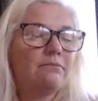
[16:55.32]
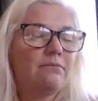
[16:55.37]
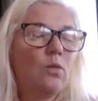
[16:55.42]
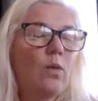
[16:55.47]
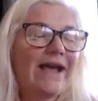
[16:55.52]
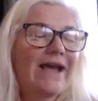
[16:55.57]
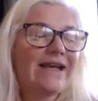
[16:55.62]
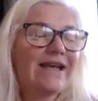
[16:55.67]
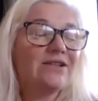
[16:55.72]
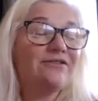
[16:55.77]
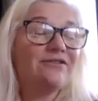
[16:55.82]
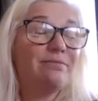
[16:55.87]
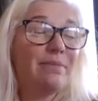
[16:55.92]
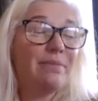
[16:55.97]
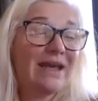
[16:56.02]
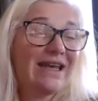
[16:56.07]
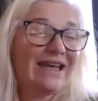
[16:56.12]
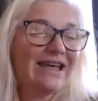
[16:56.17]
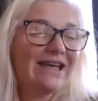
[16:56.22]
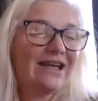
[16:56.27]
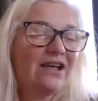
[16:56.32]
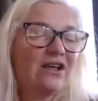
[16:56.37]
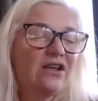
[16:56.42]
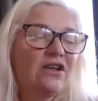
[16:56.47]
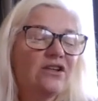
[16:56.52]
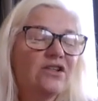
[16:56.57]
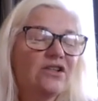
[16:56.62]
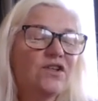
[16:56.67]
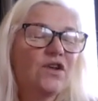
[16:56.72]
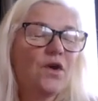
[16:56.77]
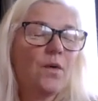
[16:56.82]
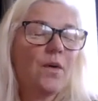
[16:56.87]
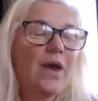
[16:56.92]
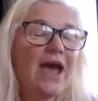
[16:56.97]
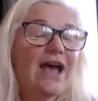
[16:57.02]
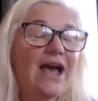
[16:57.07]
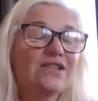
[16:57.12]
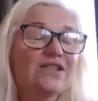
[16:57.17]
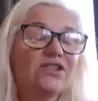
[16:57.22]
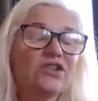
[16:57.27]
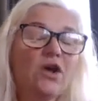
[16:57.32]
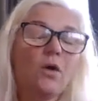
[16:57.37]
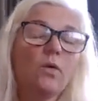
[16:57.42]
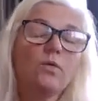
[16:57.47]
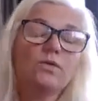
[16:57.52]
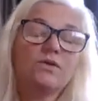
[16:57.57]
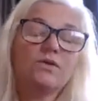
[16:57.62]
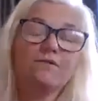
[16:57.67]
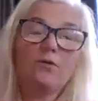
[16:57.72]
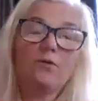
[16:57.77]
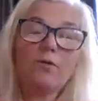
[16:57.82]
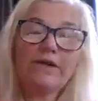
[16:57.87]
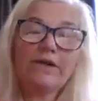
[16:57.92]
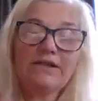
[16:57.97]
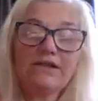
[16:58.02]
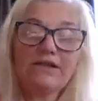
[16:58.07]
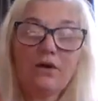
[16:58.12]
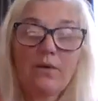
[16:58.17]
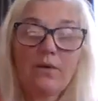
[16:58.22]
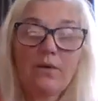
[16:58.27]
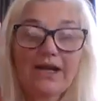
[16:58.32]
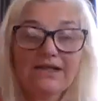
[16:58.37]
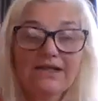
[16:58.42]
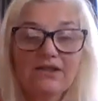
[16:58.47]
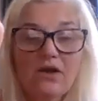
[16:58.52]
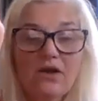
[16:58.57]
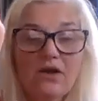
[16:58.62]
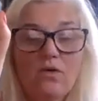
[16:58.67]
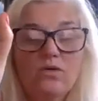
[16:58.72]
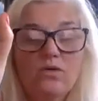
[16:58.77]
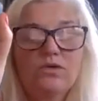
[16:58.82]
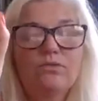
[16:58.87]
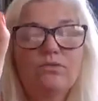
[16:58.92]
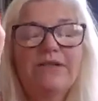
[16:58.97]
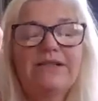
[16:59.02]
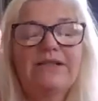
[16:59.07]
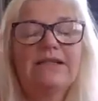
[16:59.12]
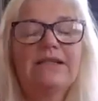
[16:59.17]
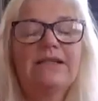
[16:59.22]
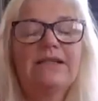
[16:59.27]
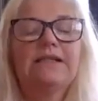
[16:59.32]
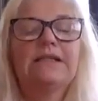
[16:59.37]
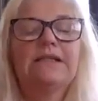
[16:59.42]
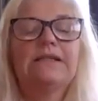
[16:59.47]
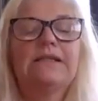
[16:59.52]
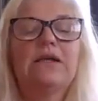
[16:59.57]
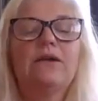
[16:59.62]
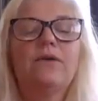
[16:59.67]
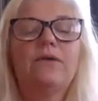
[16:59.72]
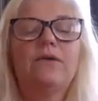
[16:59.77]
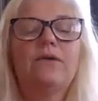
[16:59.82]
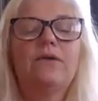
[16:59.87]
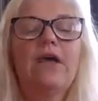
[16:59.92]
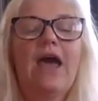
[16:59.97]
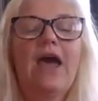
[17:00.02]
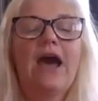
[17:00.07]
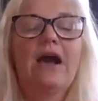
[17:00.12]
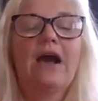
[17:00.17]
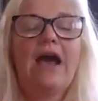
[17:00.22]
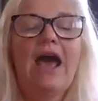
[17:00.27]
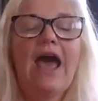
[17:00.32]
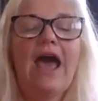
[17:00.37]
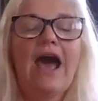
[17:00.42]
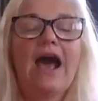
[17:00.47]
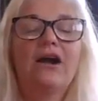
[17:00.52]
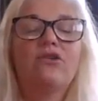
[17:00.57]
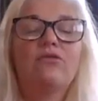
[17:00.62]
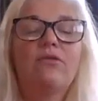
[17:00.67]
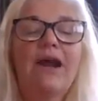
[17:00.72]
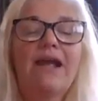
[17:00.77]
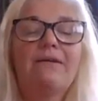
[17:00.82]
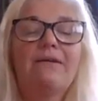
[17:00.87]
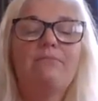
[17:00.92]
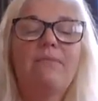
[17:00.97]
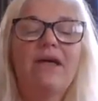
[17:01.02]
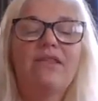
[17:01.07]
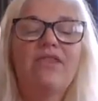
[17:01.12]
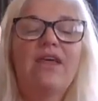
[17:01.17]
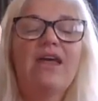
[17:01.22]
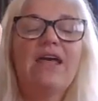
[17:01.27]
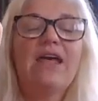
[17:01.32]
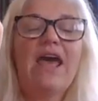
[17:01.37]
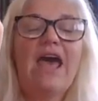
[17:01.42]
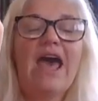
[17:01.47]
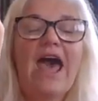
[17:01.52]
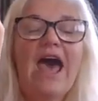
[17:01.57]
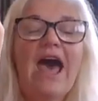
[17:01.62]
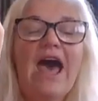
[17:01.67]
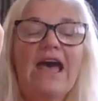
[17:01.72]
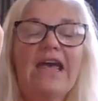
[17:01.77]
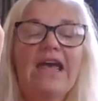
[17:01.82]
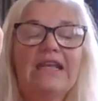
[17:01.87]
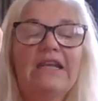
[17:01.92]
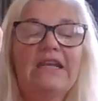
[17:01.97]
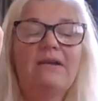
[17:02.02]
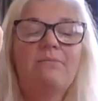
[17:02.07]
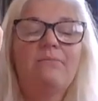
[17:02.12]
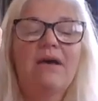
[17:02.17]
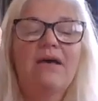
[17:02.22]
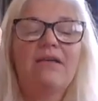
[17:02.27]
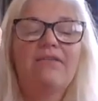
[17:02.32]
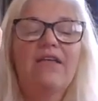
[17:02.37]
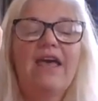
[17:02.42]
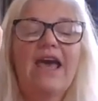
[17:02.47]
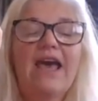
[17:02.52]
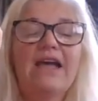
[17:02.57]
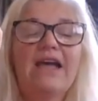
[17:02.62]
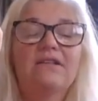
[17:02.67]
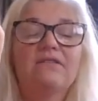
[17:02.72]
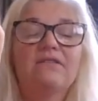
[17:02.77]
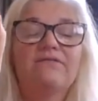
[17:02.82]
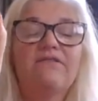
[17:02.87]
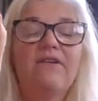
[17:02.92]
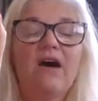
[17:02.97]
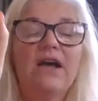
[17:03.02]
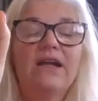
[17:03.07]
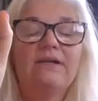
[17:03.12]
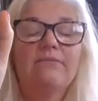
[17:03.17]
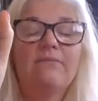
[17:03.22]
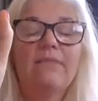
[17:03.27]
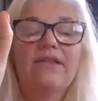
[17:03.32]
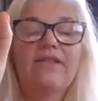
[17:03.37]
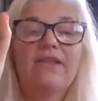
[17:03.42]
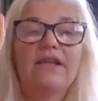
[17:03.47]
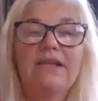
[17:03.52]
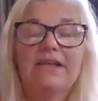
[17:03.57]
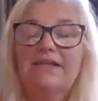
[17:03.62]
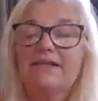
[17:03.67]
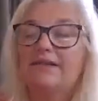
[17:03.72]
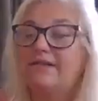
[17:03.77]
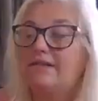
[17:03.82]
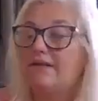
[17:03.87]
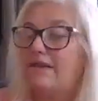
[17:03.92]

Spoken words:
ways of being. So our soul's voice, so our soul's residence, so our great mother, our inner mother, our divine mother can